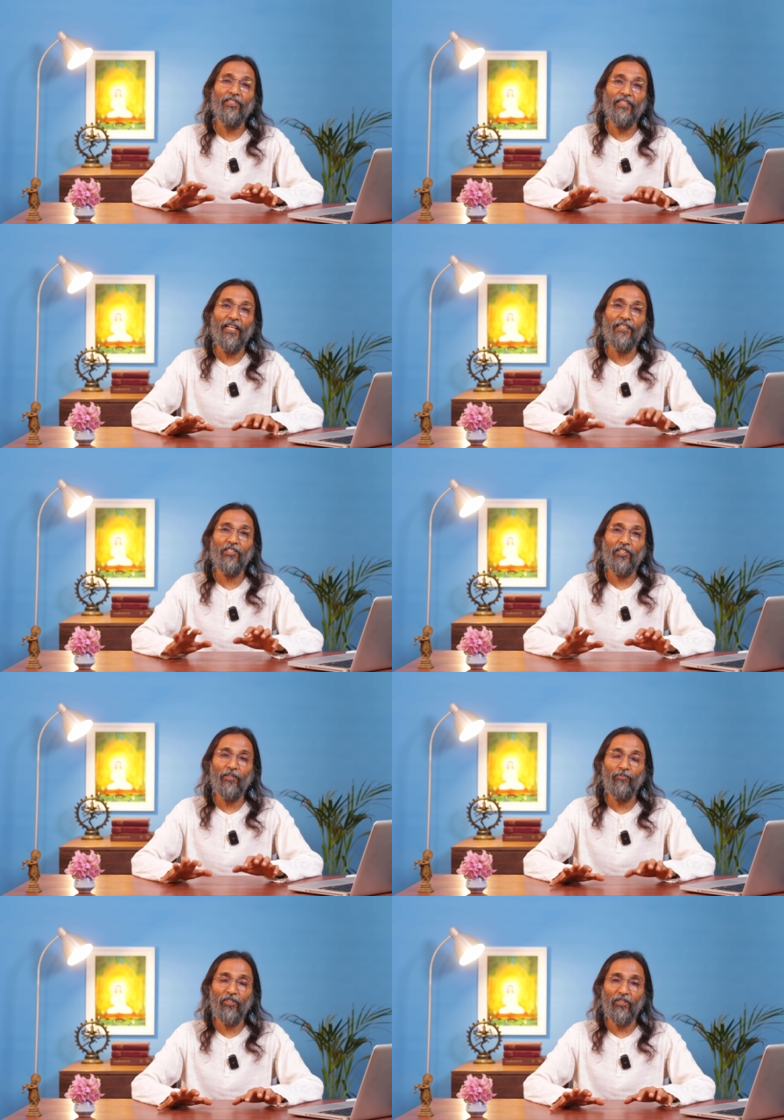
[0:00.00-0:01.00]
great
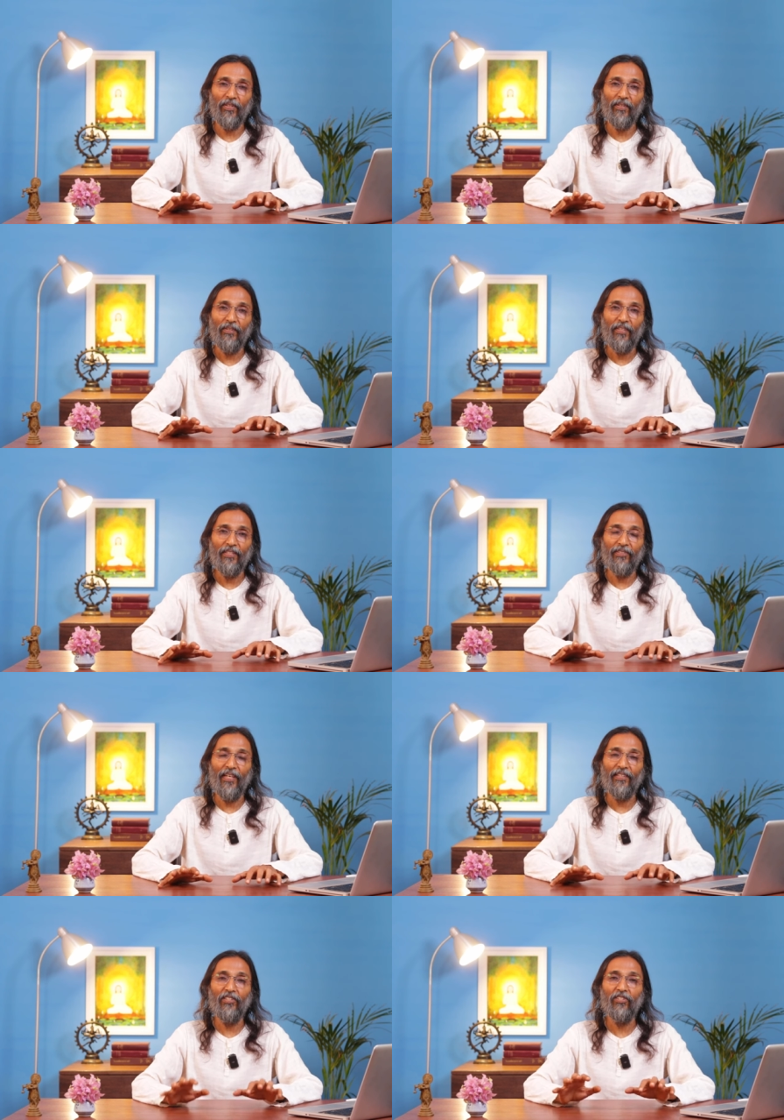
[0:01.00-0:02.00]
scripture is
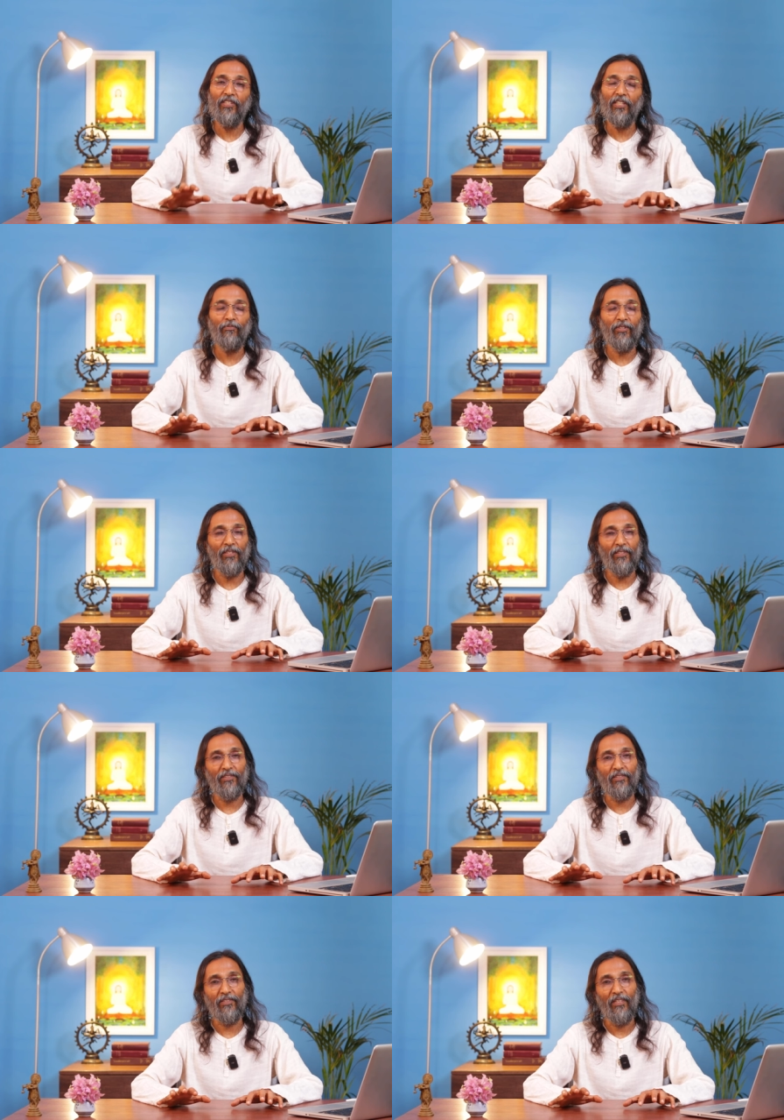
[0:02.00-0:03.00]
that these
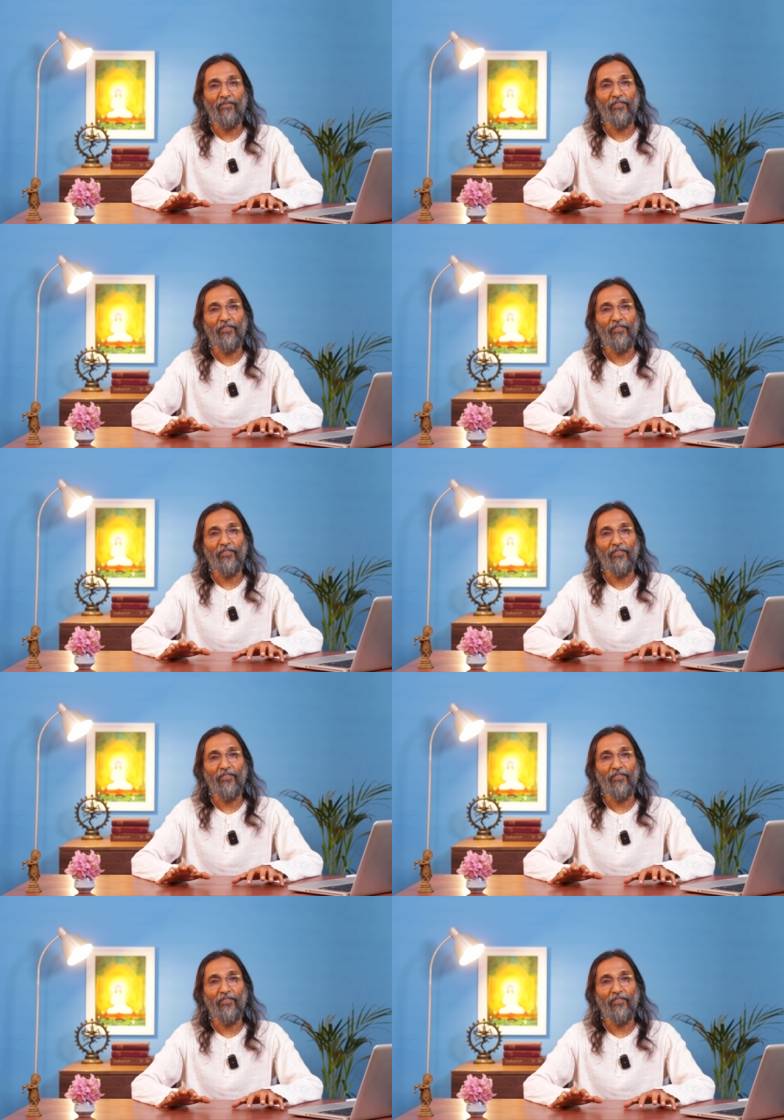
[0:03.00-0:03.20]
scriptures,